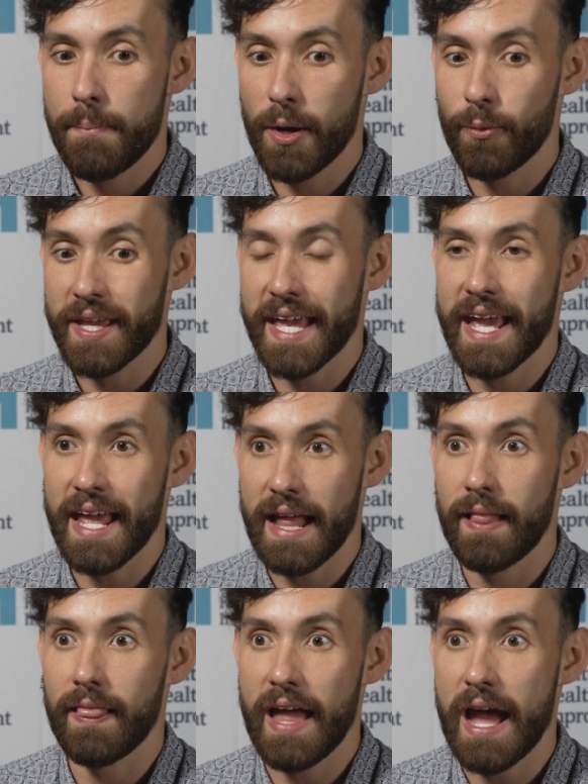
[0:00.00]
but we can't
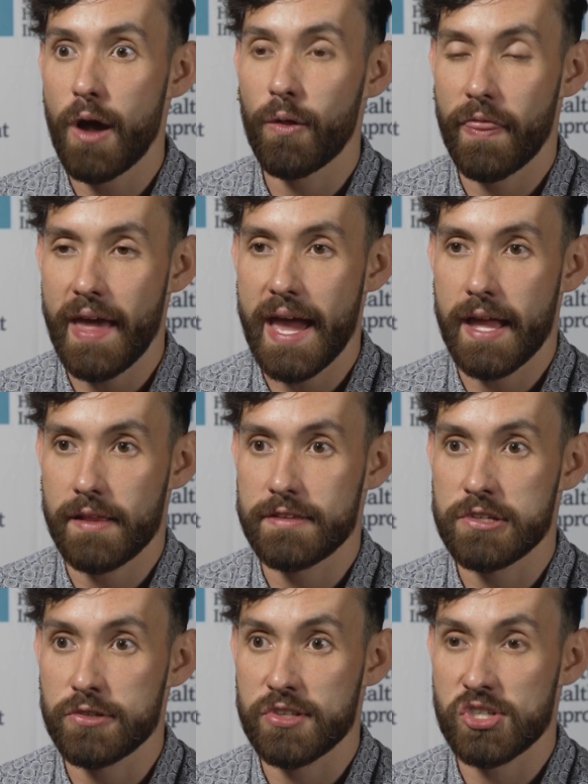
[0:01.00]
allow that
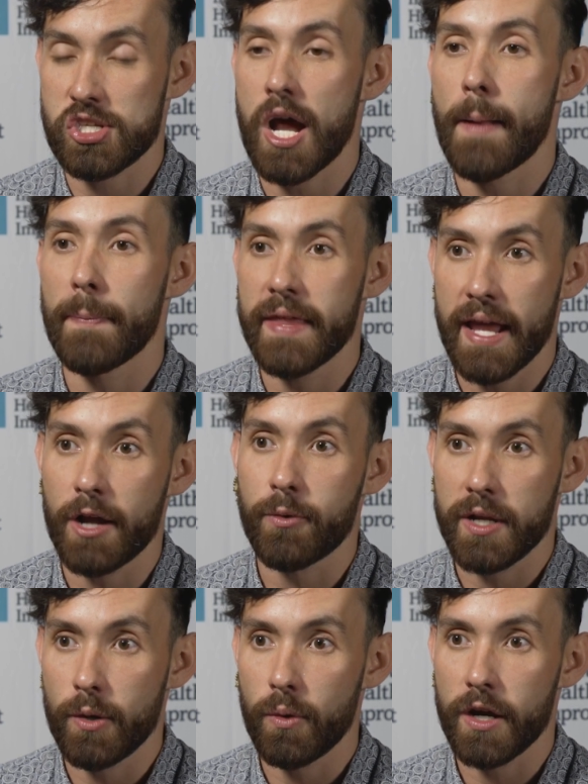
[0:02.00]
to stop the
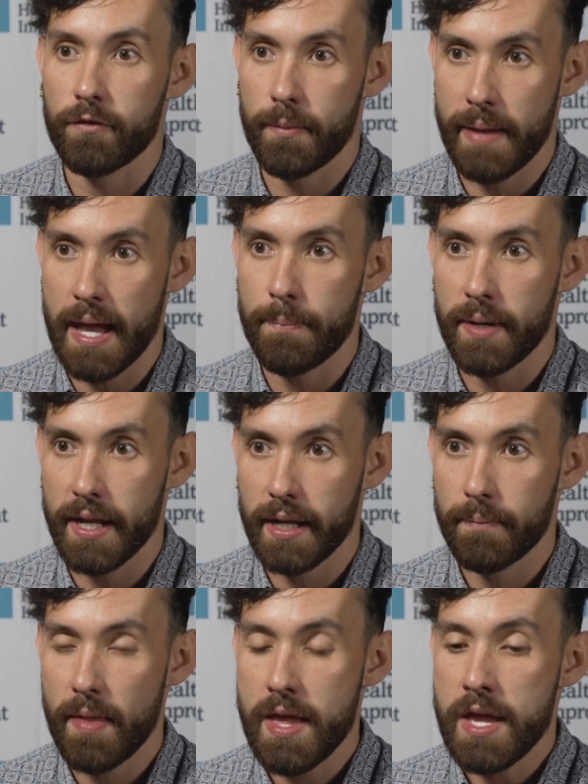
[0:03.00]
equity work from
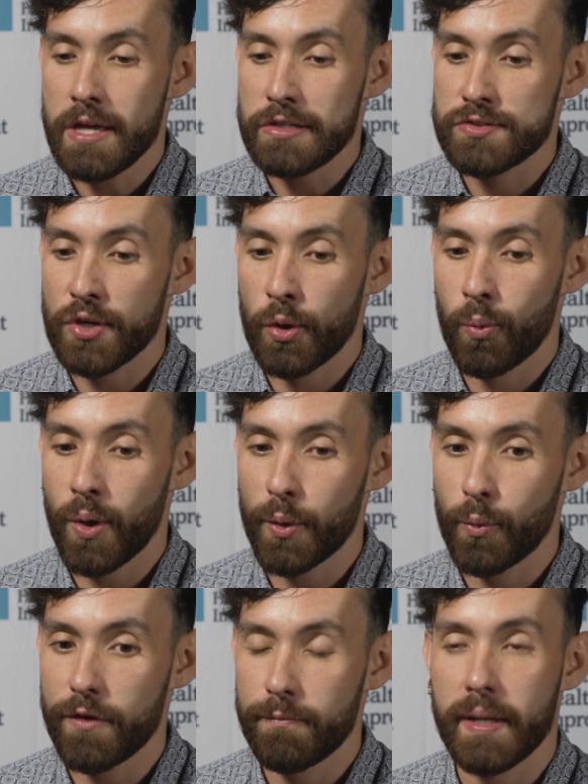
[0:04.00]
happening. So
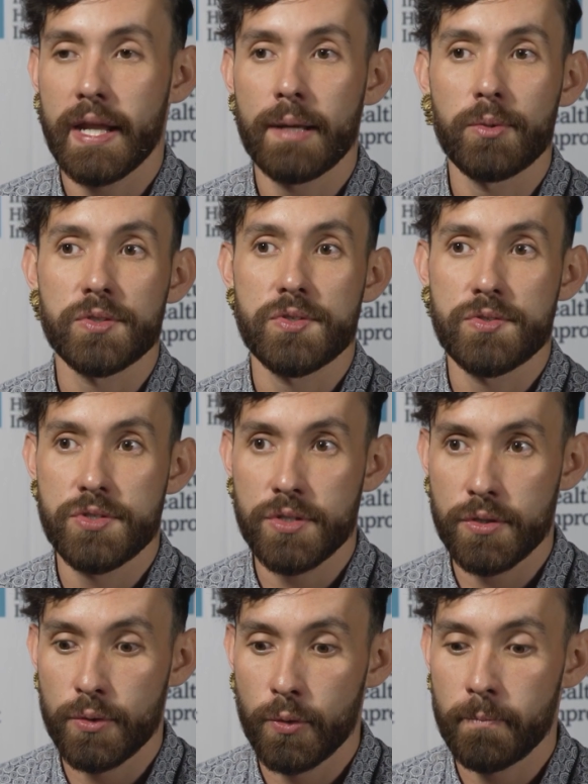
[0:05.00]
what we've been able to
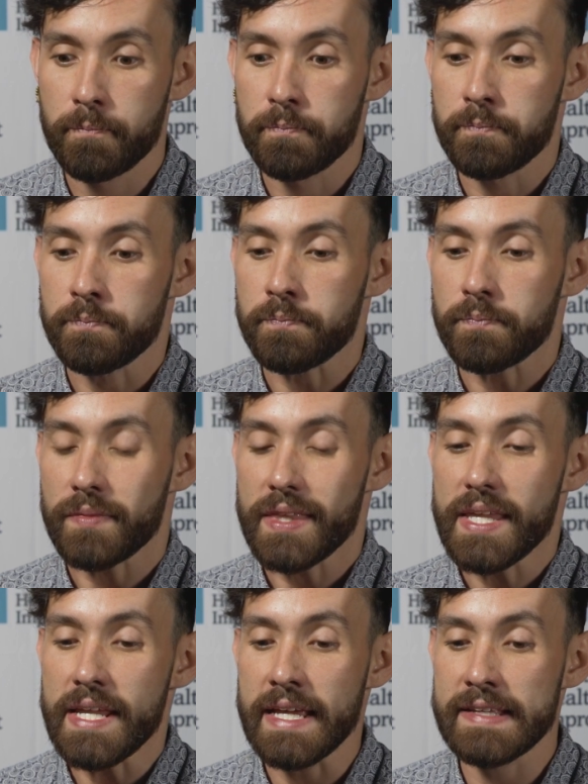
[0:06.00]
do
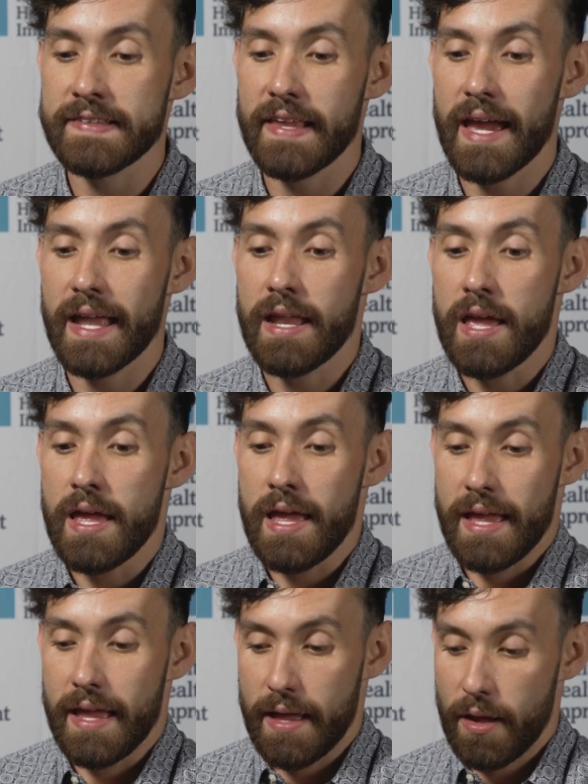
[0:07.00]
is that
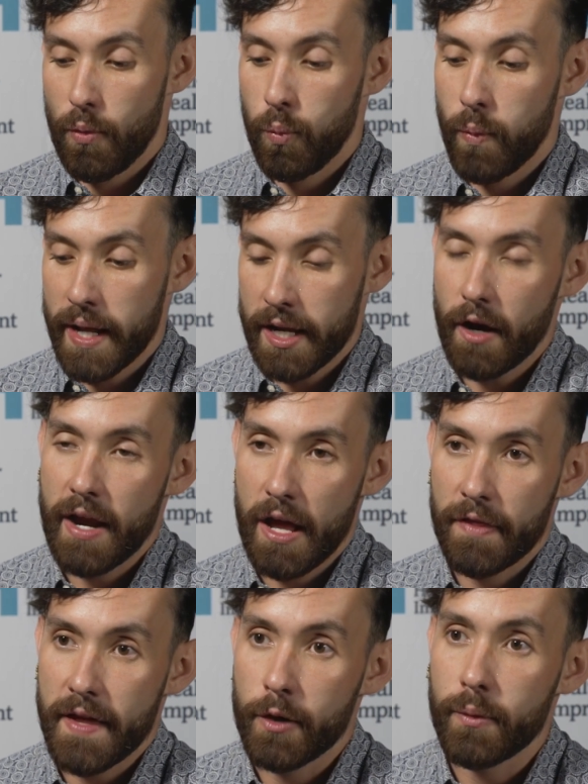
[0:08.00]
in our
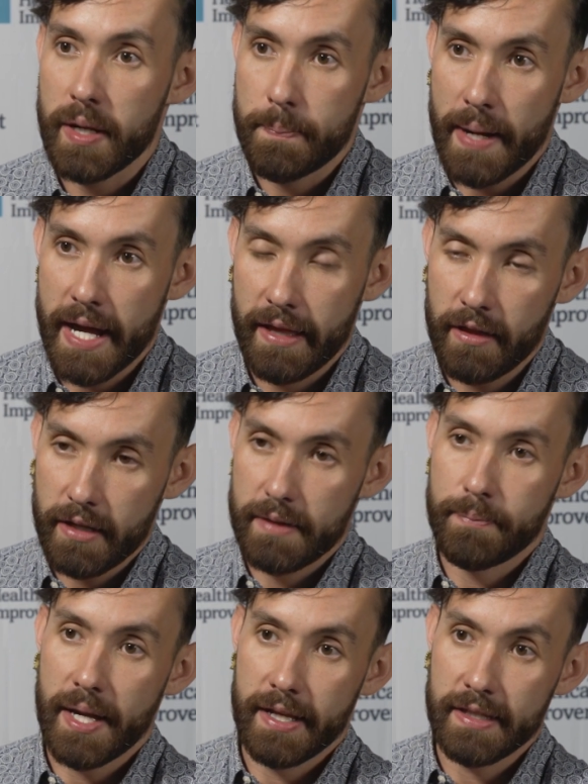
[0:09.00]
health equity pilot
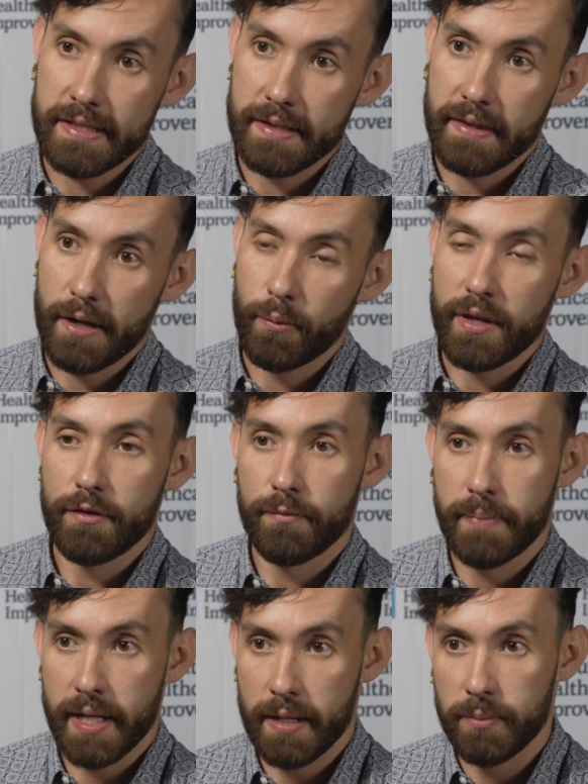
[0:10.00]
pilot that we've
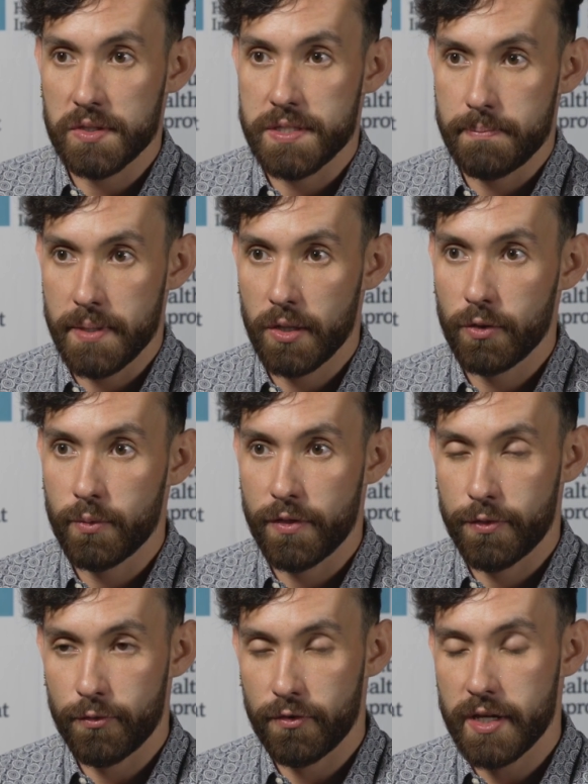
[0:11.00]
been able to build with
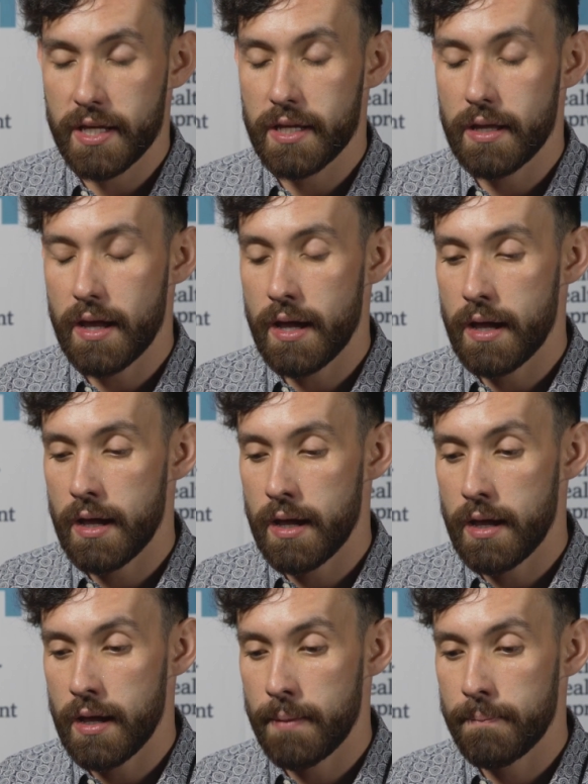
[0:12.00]
three
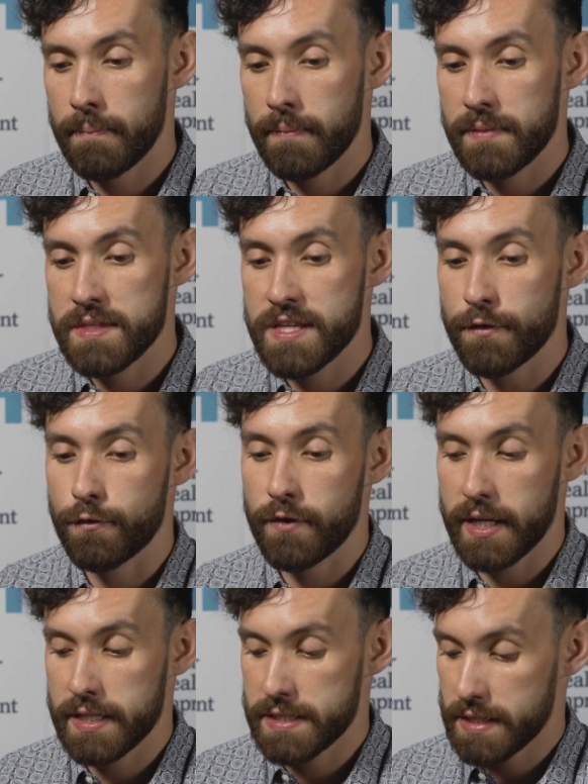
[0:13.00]
um,
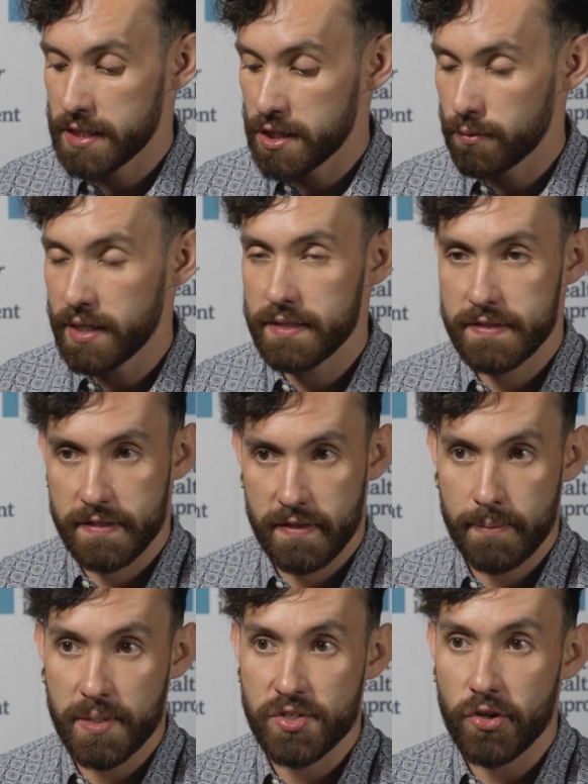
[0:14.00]
different units
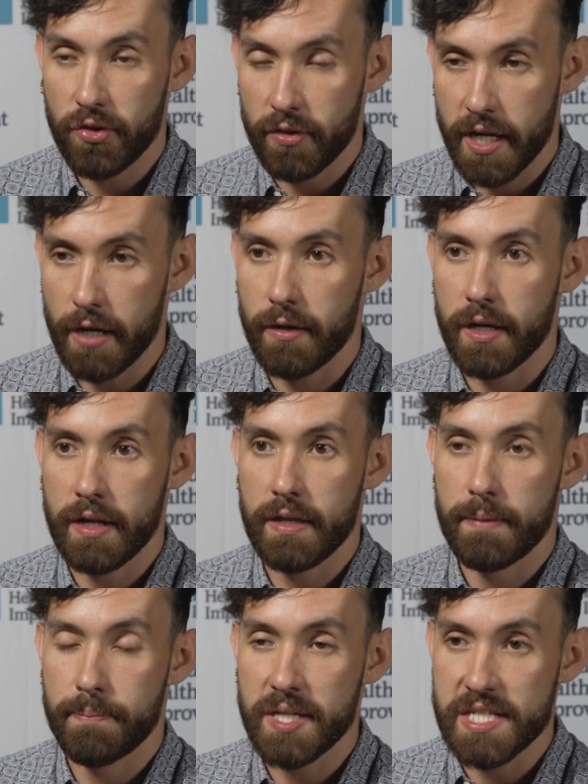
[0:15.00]
the maternal care unit
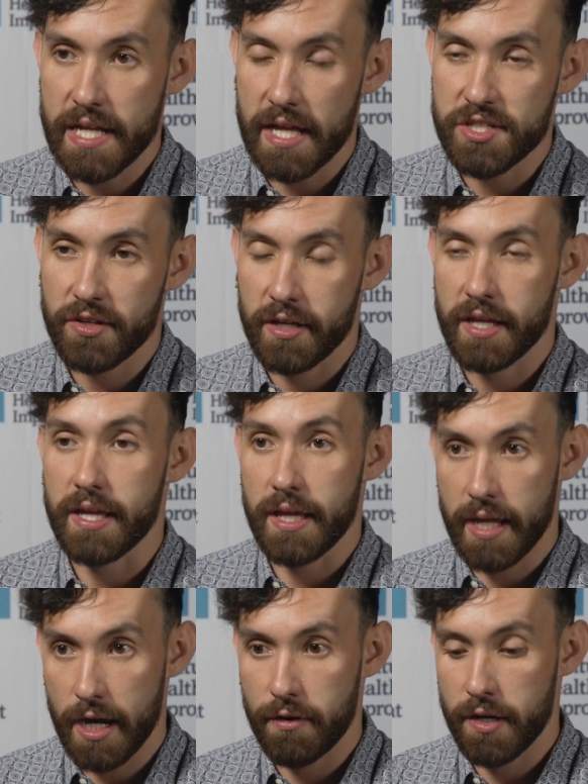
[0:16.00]
pediatric
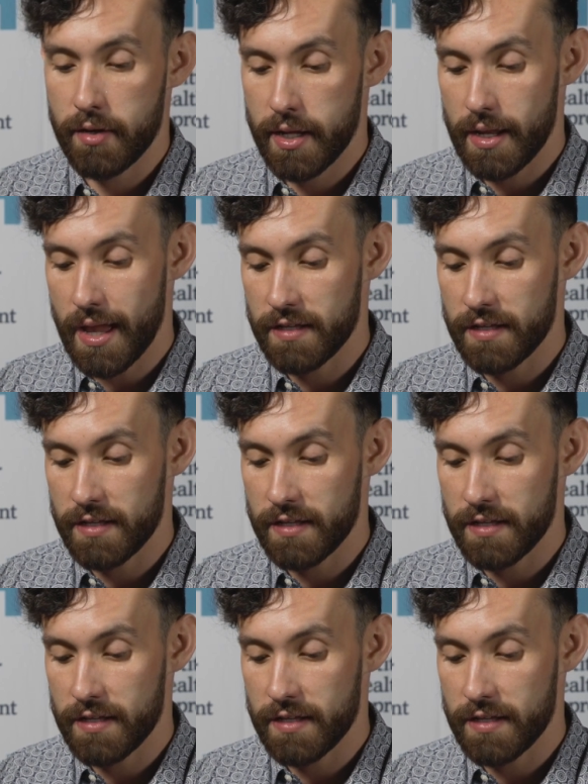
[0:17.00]
care unit